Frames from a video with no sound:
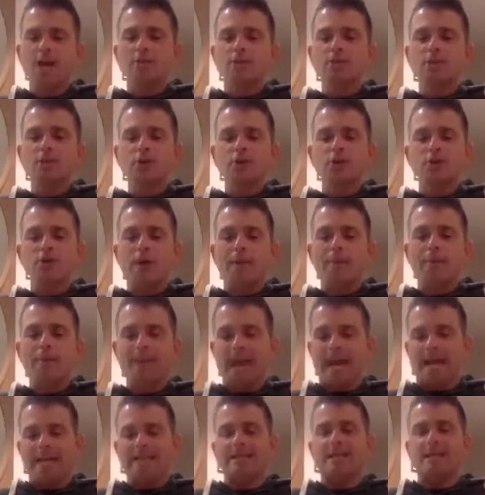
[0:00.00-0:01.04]
to
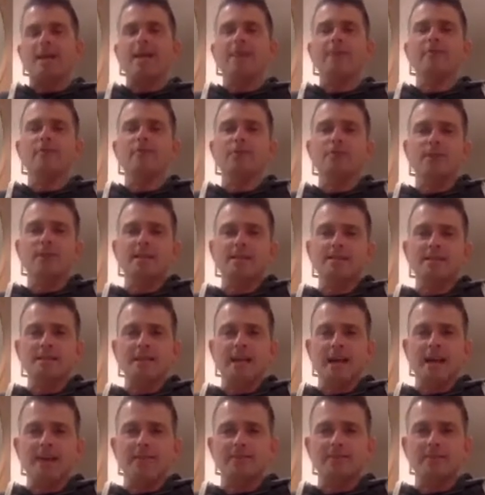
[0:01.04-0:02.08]
Matt, I have a few things that
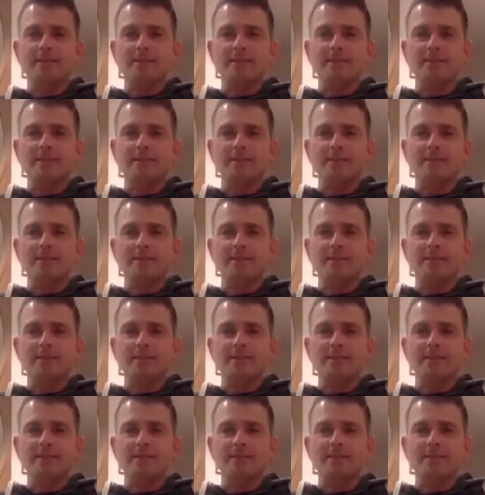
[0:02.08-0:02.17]
I have to